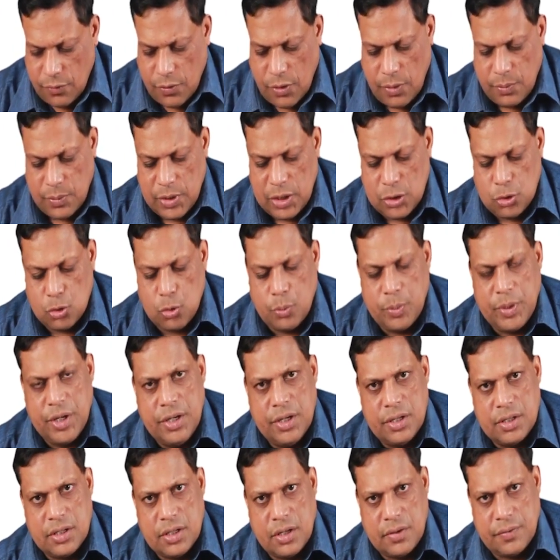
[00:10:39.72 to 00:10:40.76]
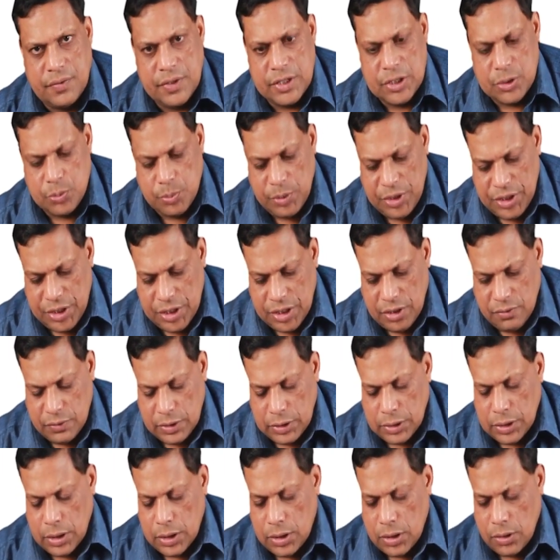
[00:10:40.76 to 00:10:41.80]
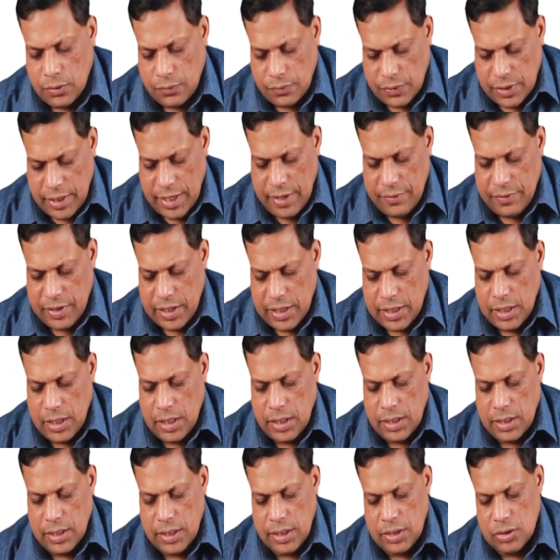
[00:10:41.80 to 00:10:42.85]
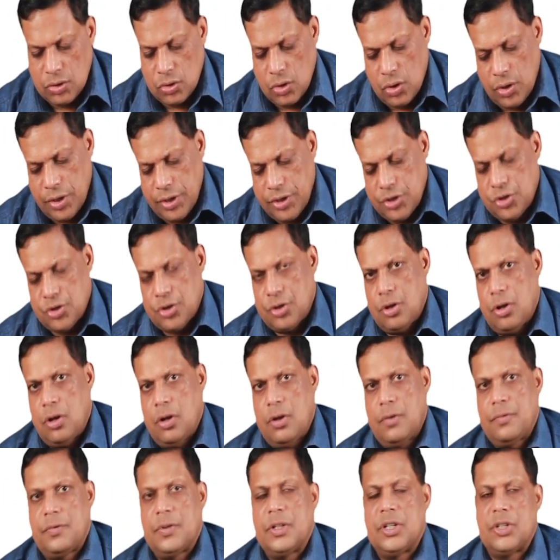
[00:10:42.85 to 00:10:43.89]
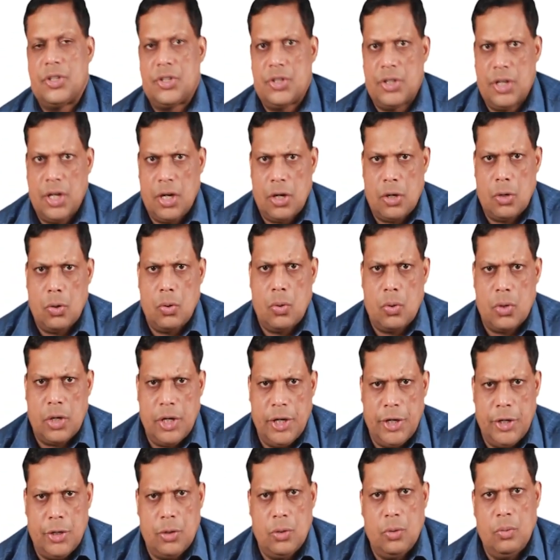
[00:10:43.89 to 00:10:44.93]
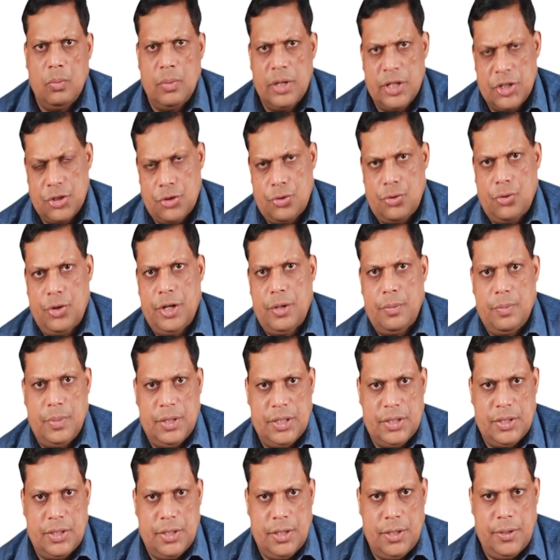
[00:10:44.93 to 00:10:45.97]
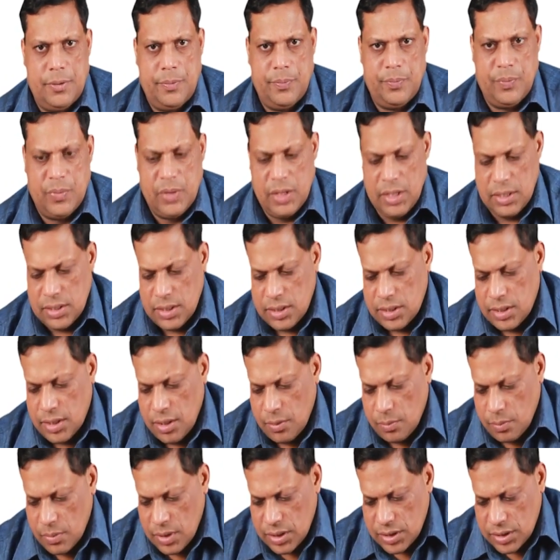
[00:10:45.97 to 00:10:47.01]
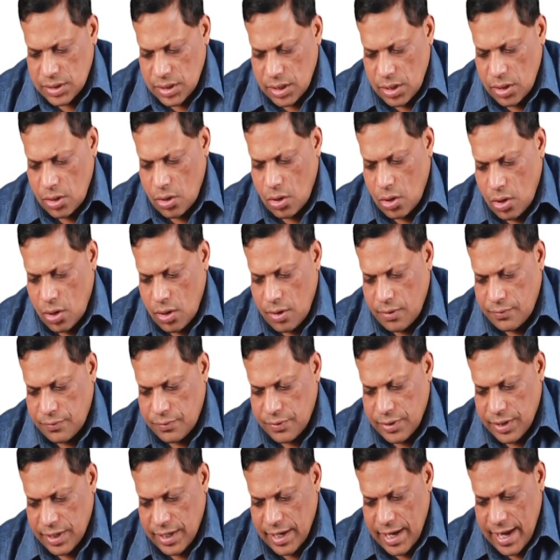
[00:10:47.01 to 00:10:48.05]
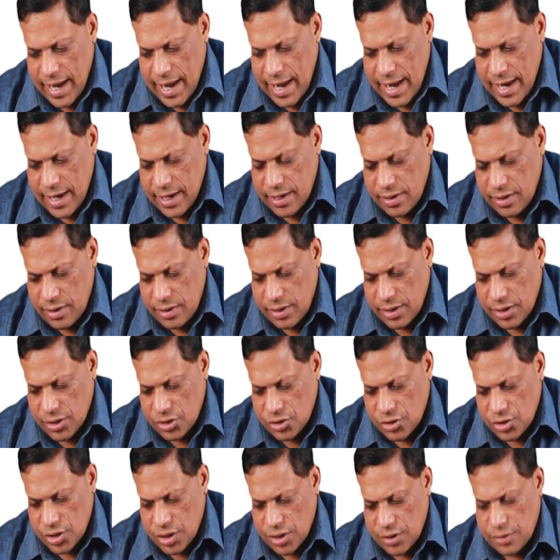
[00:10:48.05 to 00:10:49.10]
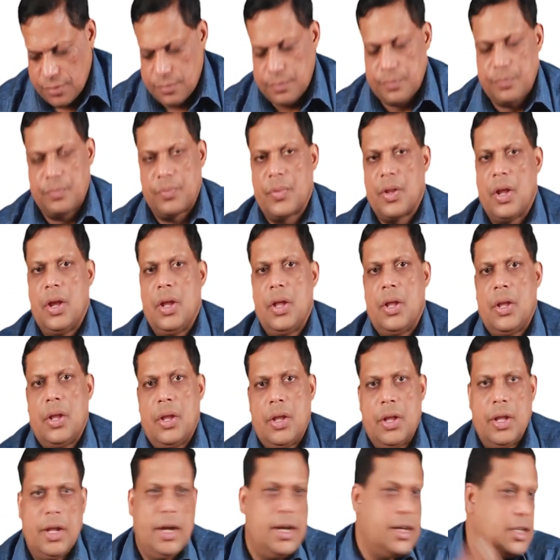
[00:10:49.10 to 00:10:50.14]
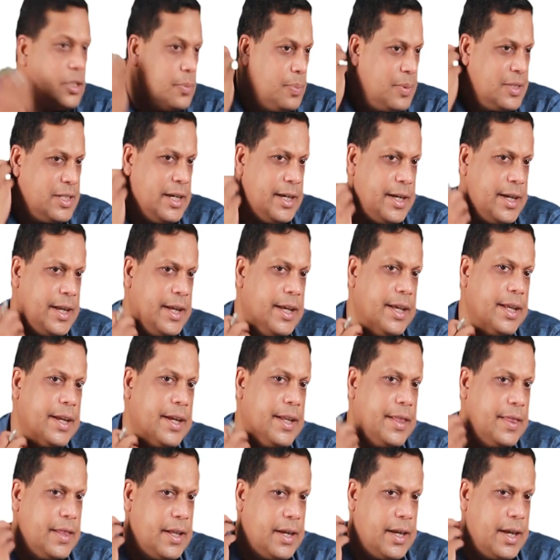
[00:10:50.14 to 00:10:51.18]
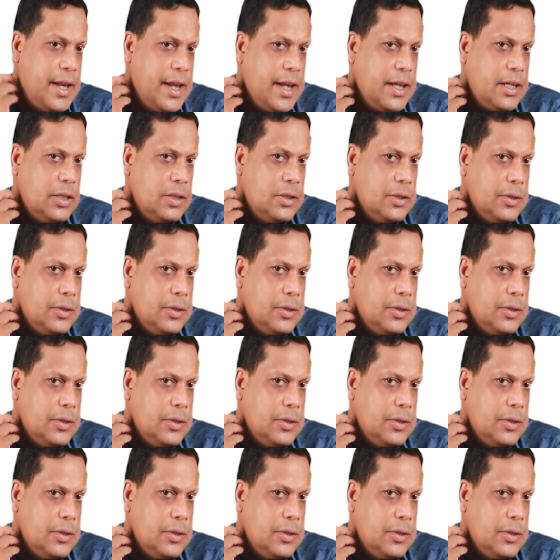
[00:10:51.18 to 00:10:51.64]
From the superior surface, medial 1/3 of clavicle, there is origin of sternocleidomastoid muscle. This is the muscle of neck region. It is present here in the neck.